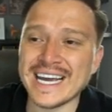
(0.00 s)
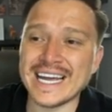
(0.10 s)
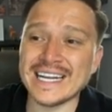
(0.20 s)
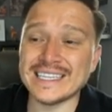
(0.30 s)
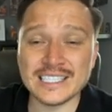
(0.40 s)

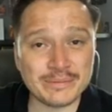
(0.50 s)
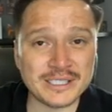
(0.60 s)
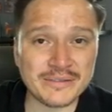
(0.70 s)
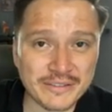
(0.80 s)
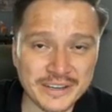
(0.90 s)
And in this
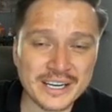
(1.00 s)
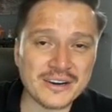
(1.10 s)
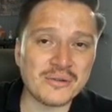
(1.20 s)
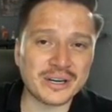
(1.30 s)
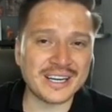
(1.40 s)
specific
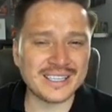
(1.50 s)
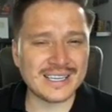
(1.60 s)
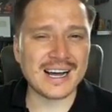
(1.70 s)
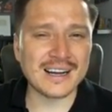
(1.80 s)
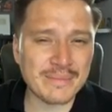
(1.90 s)
video, we're
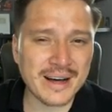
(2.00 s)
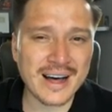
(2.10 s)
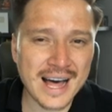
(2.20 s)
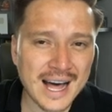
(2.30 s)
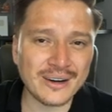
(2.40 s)
gonna talk
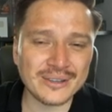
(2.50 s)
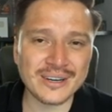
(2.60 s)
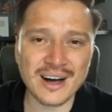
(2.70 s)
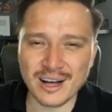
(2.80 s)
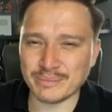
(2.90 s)
about
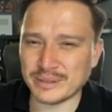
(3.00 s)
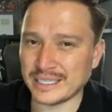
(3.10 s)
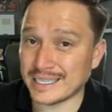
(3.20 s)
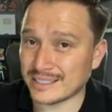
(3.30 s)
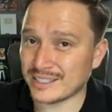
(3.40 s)
how C O T P
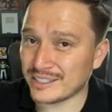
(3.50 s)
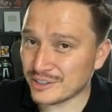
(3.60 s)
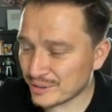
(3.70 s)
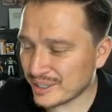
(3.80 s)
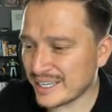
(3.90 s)
S is actually
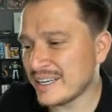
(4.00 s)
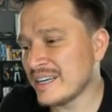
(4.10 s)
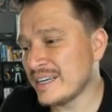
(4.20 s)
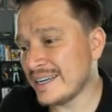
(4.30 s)
doing.